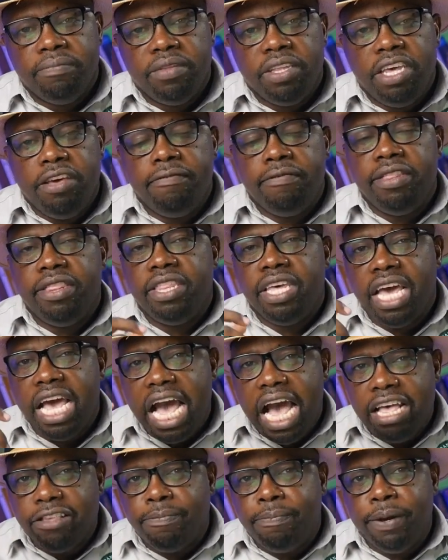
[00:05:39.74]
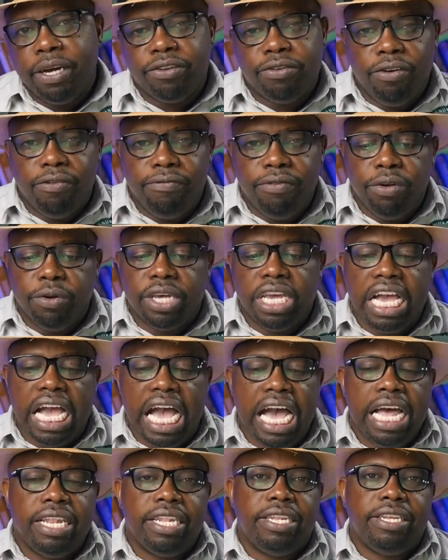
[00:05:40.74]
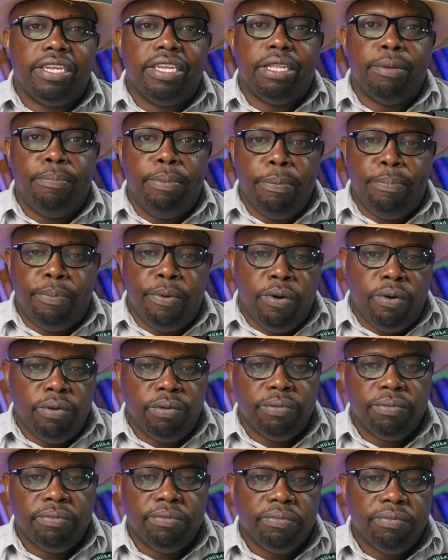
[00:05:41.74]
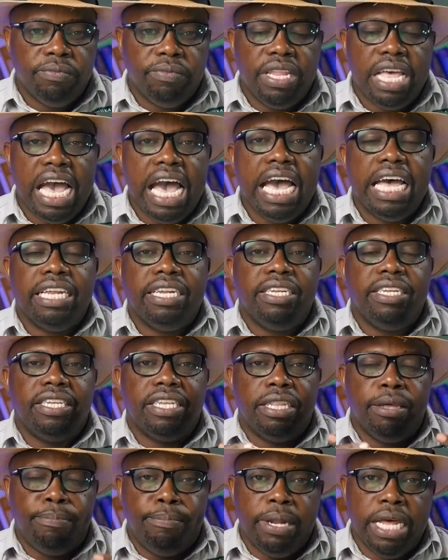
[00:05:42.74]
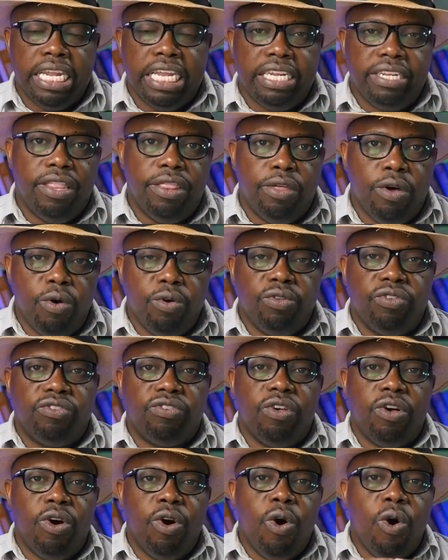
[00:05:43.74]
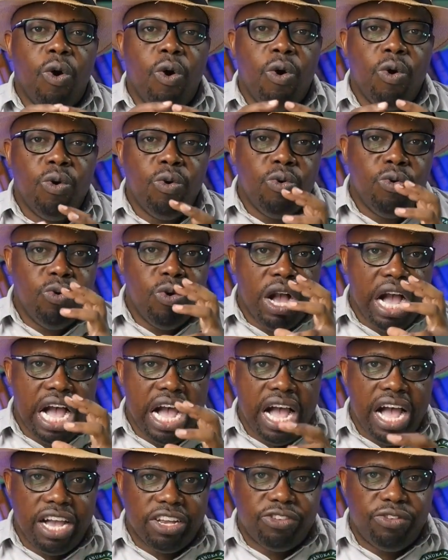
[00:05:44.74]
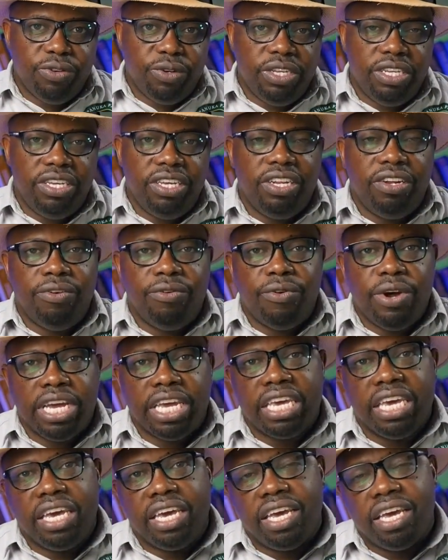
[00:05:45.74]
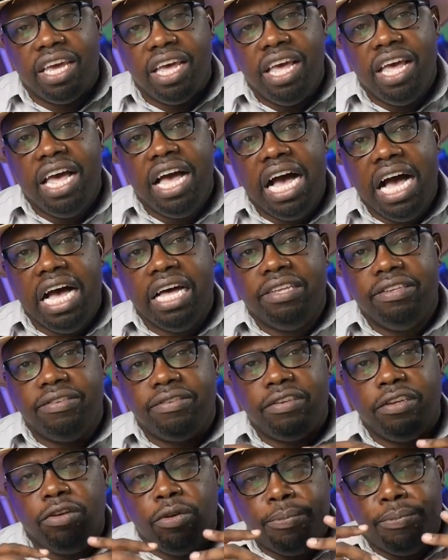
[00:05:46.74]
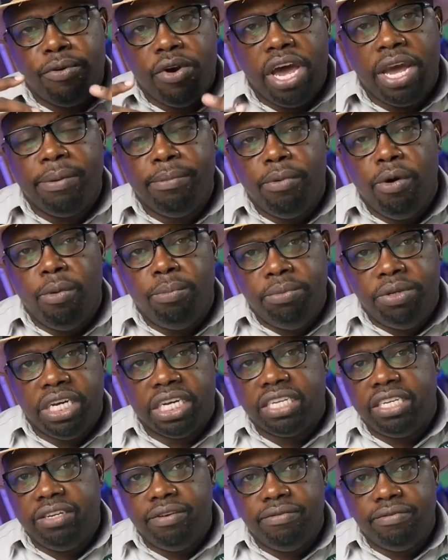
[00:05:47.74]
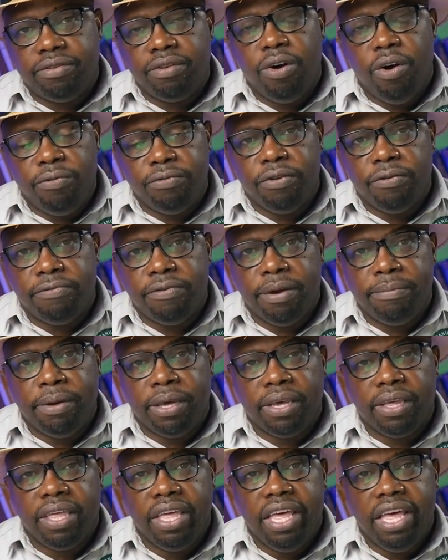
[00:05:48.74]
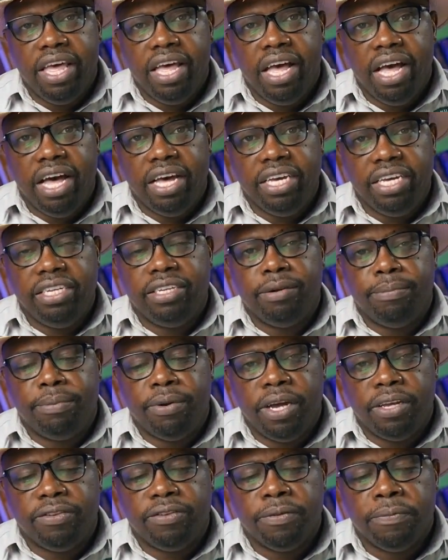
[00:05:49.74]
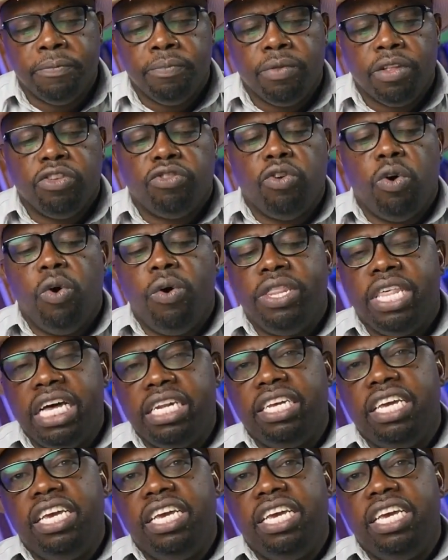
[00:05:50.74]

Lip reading: Even the aspect of looking at the people and the planet, those all are actually ranking as prime objectives of your farming enterprise. So that